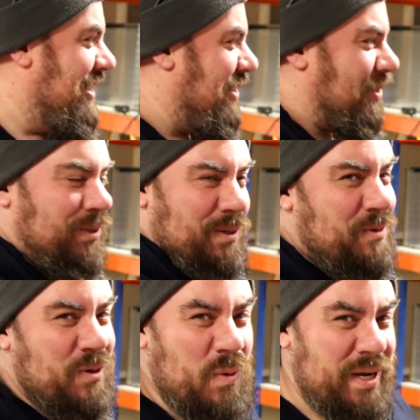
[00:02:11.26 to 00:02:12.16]
So I'm
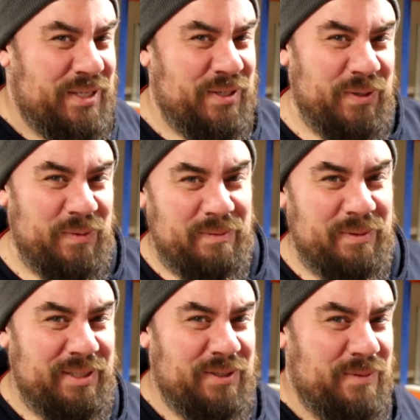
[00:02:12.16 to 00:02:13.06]
not quite sure what I'm
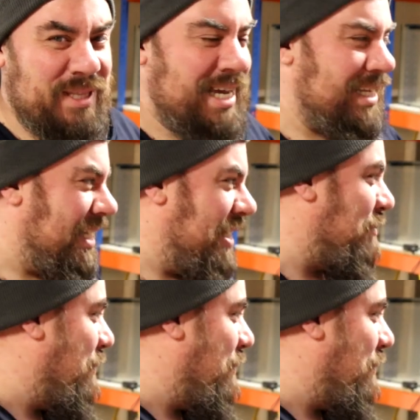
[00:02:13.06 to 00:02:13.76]
going to do with that yet,